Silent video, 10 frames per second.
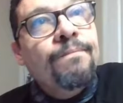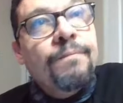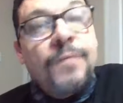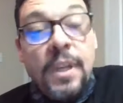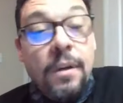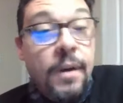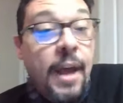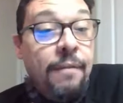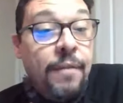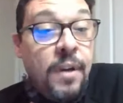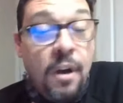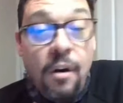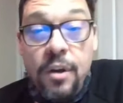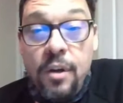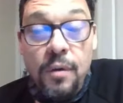say you go to Africa
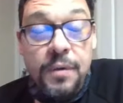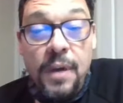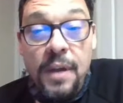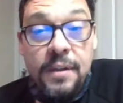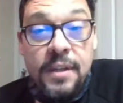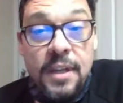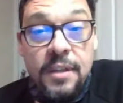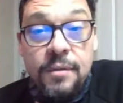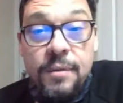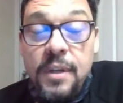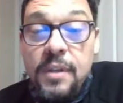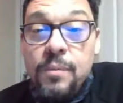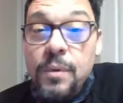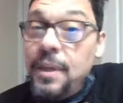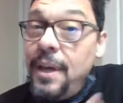or you go to other countries
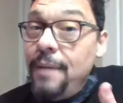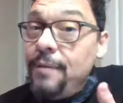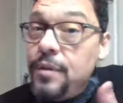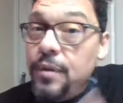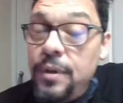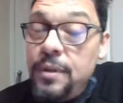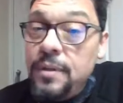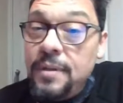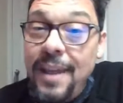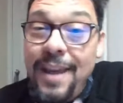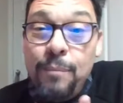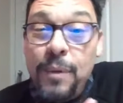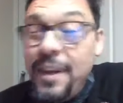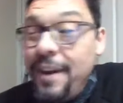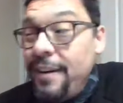where they have
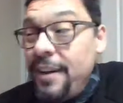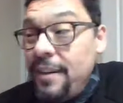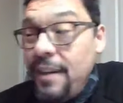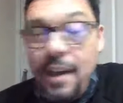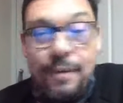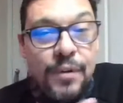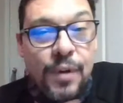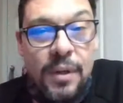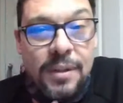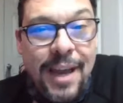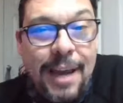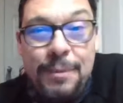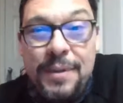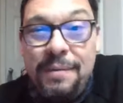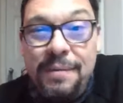malaria, they have certain
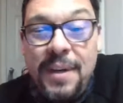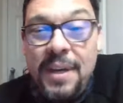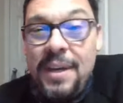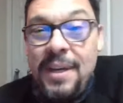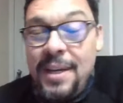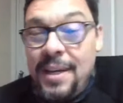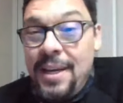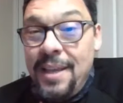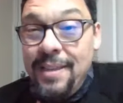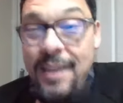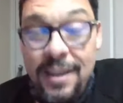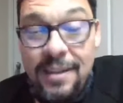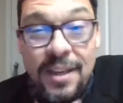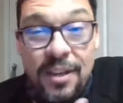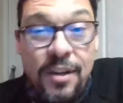types of
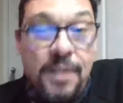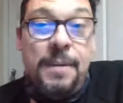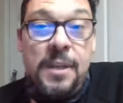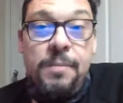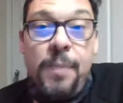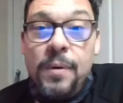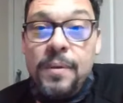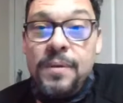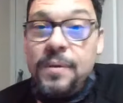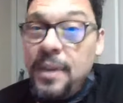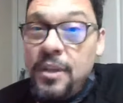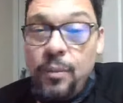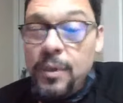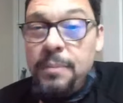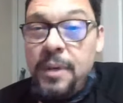things that you're going to be exposed to that
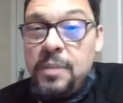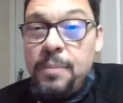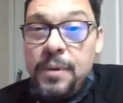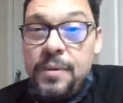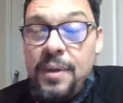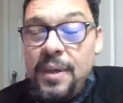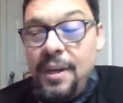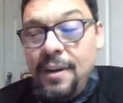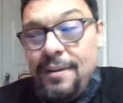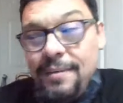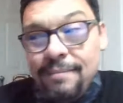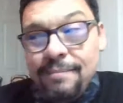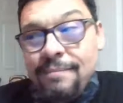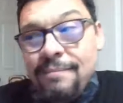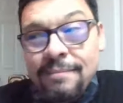you wouldn't be exposed to here.
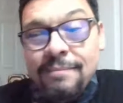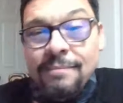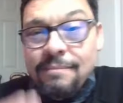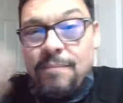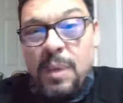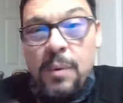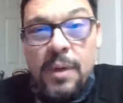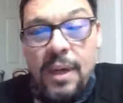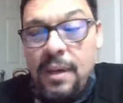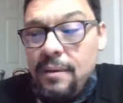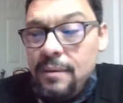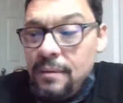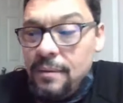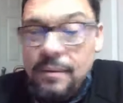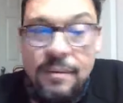People get
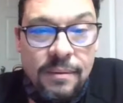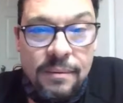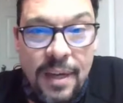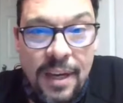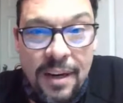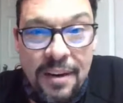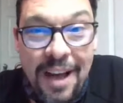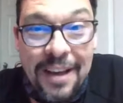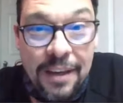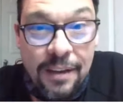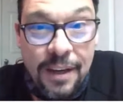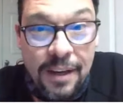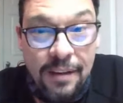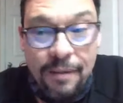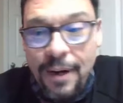
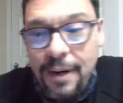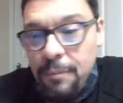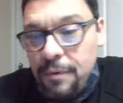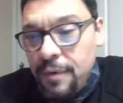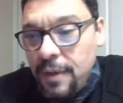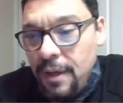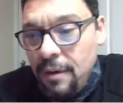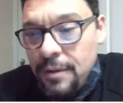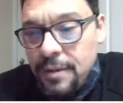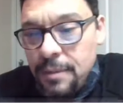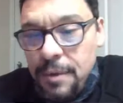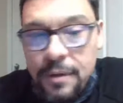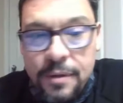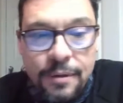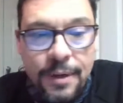inoculated, right, before they go on some of
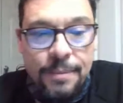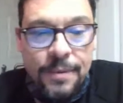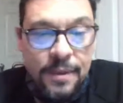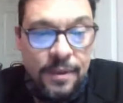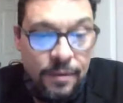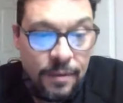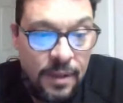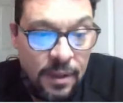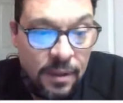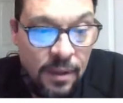those trips. That's interesting.